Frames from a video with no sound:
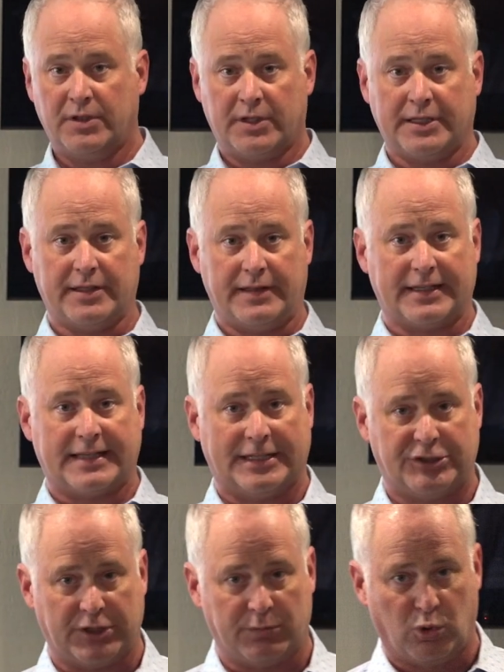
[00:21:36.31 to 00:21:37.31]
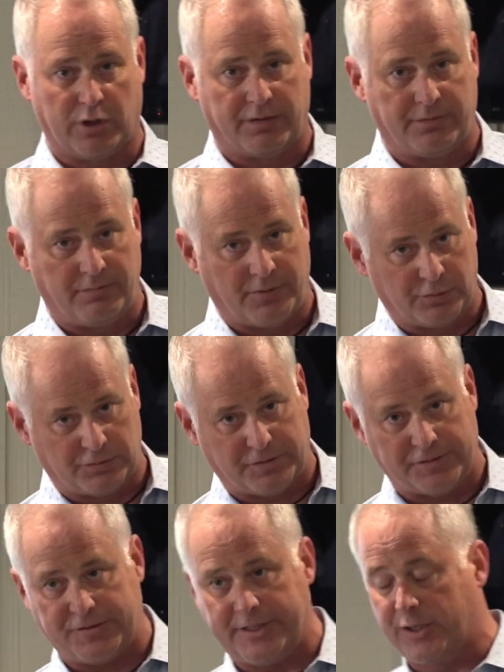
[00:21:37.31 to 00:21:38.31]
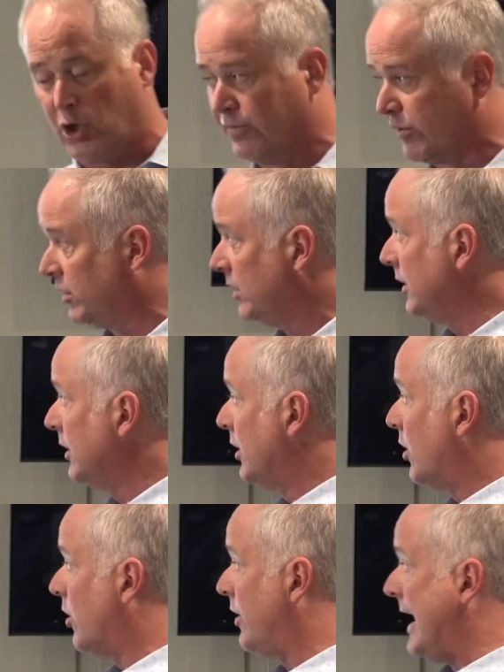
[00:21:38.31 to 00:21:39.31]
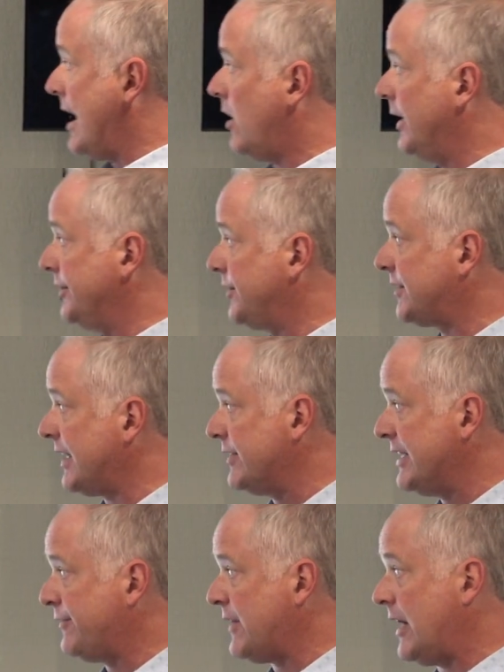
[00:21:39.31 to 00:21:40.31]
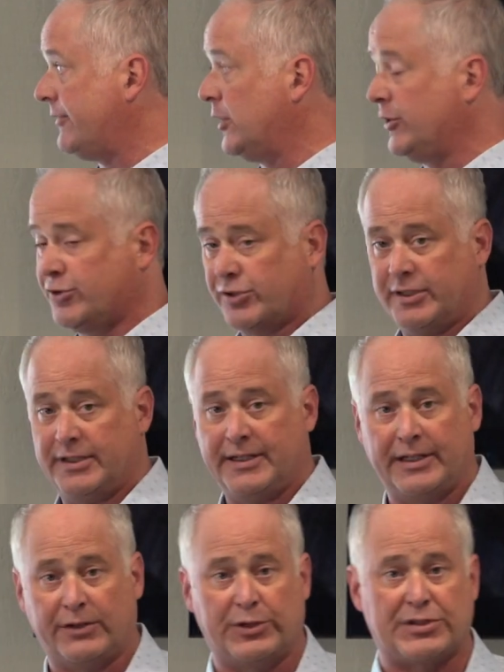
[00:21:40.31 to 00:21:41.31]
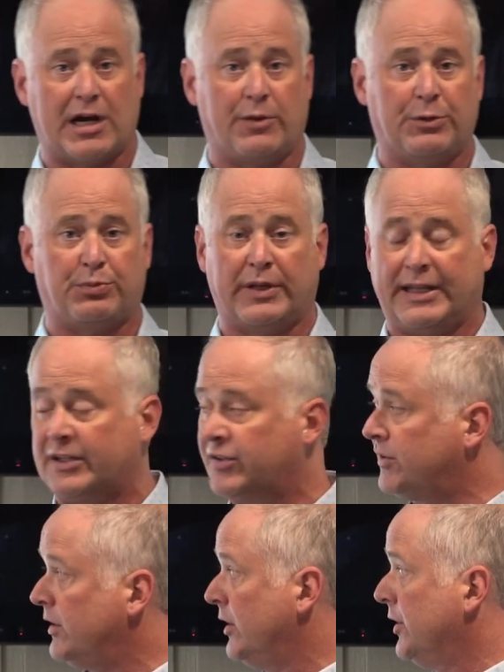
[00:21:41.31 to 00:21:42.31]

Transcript: Again, that catch-up word, those 50 and over are now at $7,500 in retirement plans,